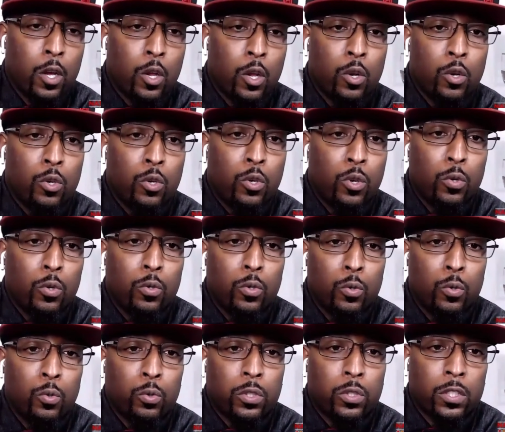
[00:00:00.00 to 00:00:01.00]
do
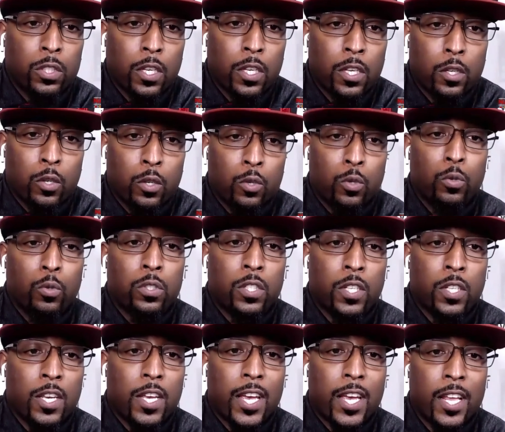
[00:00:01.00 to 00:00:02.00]
you
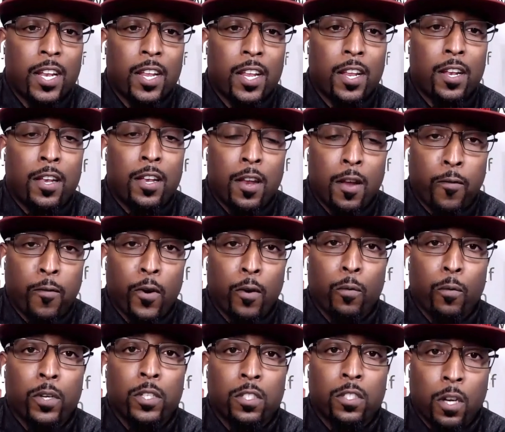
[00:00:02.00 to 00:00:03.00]
see any different
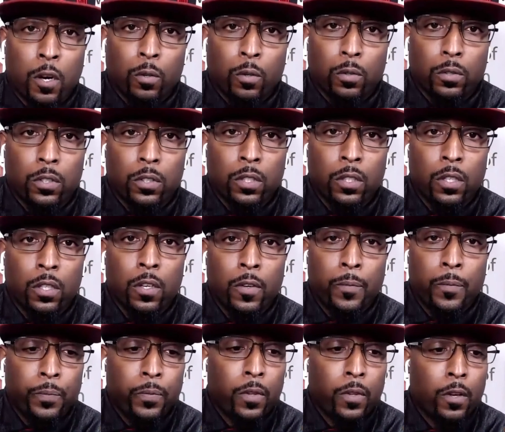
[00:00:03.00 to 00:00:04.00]
results
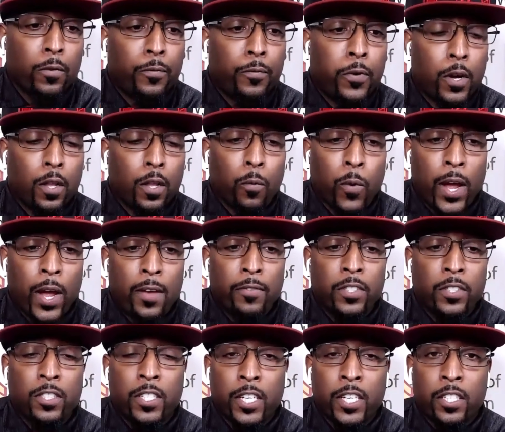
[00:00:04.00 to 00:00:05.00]
for the
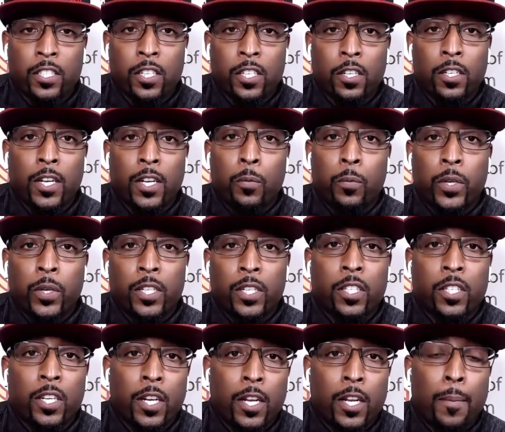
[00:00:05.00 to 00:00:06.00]
Ravens this year than we've
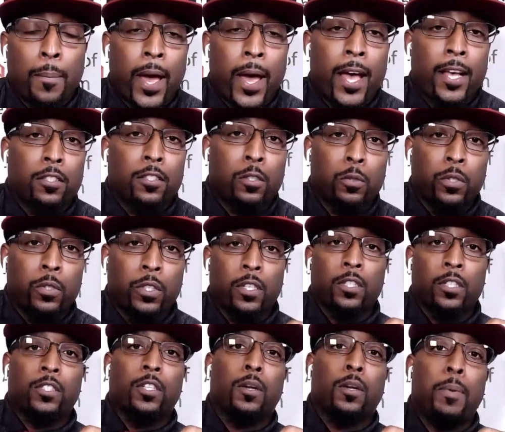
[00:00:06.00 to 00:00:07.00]
seen in the past 2
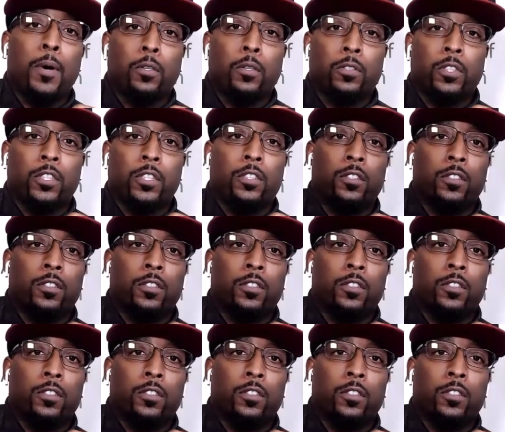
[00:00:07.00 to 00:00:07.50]
years in the postseason?